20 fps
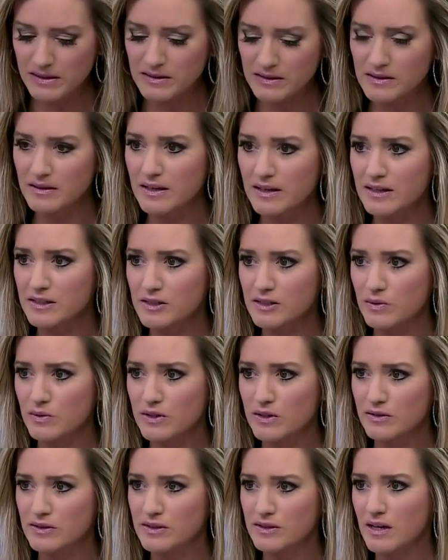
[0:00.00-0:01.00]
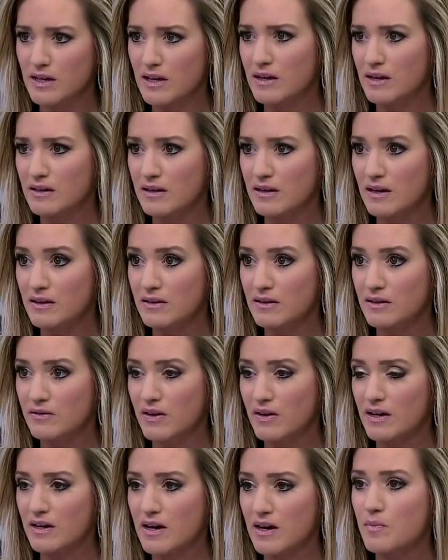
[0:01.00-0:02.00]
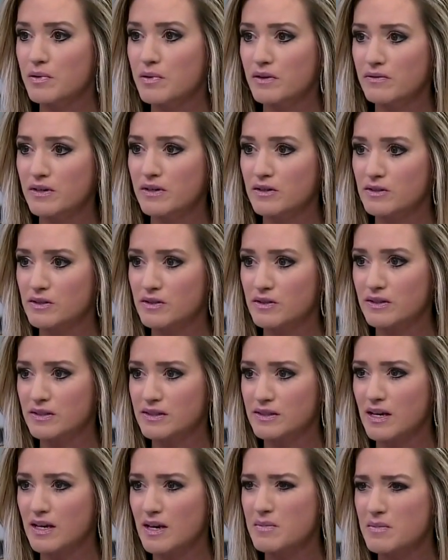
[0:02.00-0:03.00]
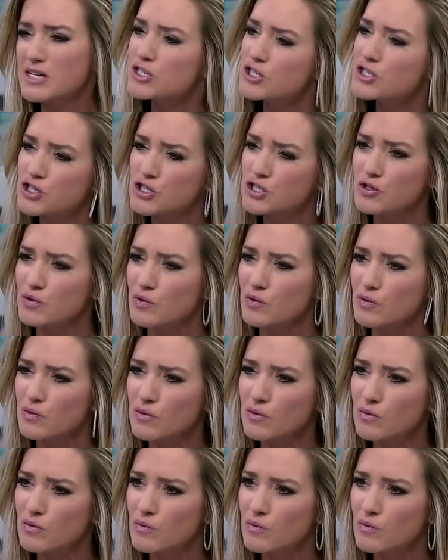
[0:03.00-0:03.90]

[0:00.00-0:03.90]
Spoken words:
means less when you're saying it and you've had a couple of years of the same issue.